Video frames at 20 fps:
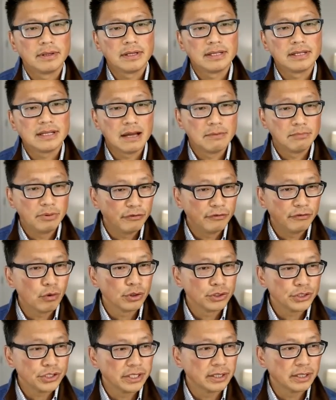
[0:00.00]
I've been
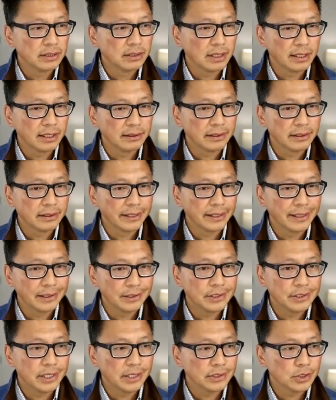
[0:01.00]
fortunate. I get a
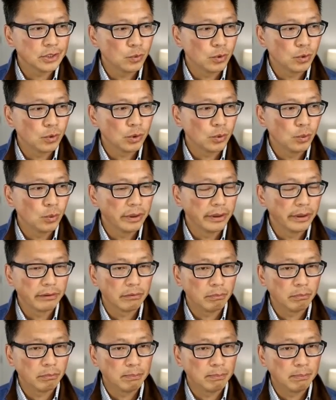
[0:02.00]
chance to work with
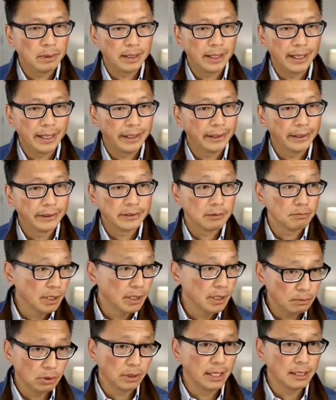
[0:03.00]
plans and
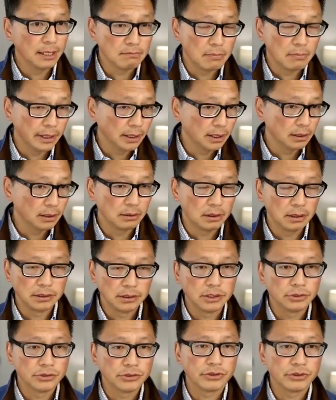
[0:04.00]
people like Mike and
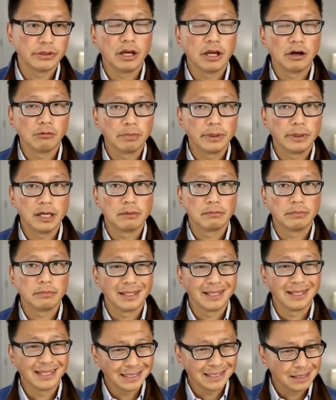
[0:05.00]
Children's Community Health Plan, but
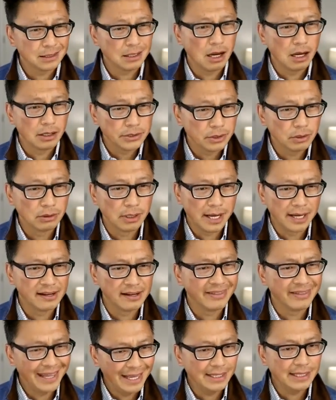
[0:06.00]
that's also a lot of
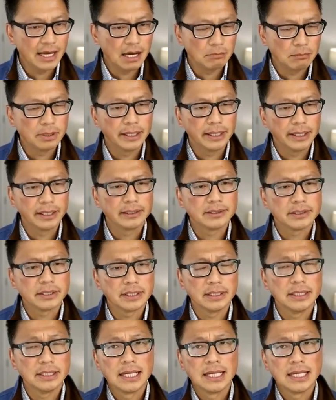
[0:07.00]
the ACAP plans.
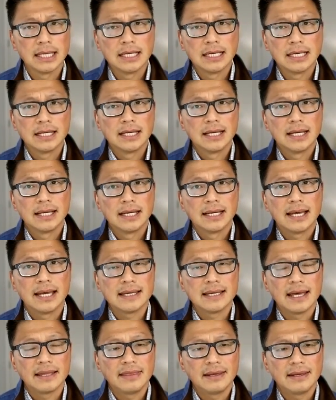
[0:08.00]
And
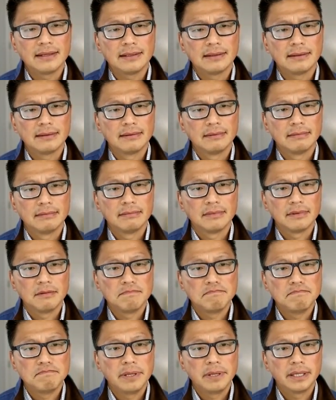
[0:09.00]
I think
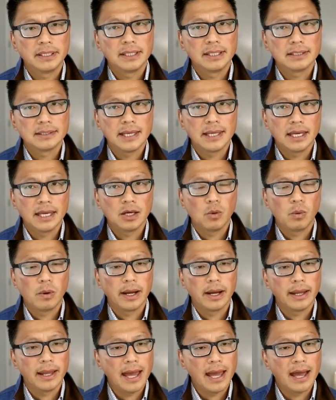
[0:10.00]
the biggest
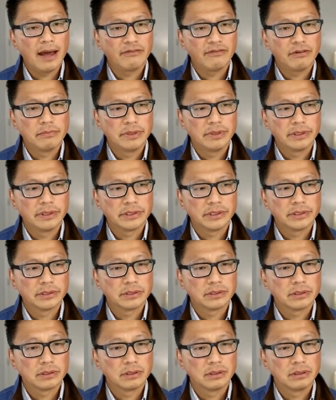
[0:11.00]
takeaway I have from this
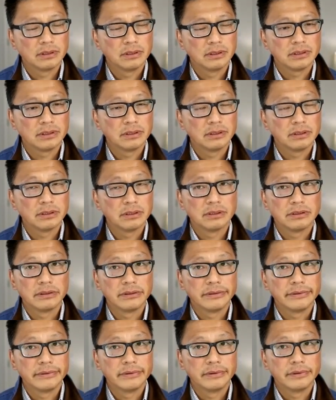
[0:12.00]
is that
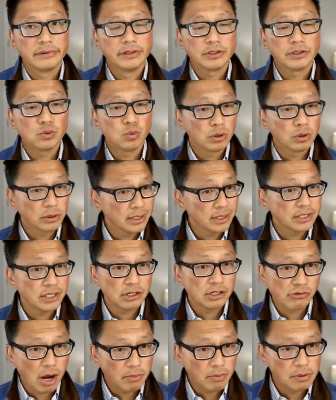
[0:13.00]
this
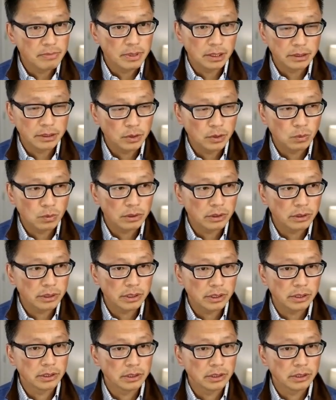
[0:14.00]
interoperability work